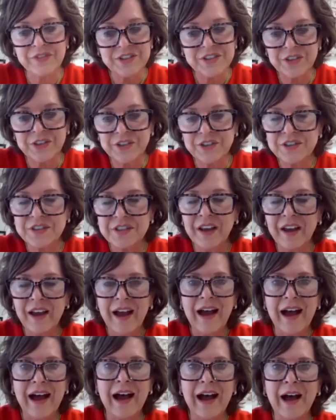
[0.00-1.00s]
visitors.
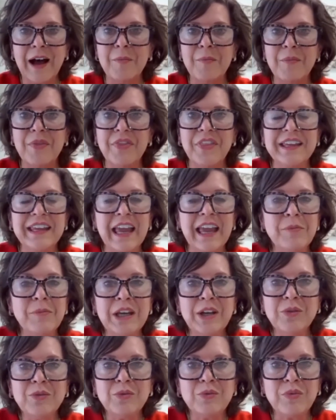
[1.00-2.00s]
The
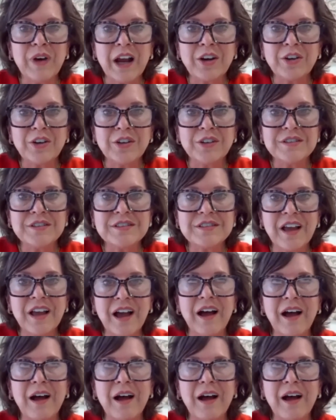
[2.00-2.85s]
gaming records,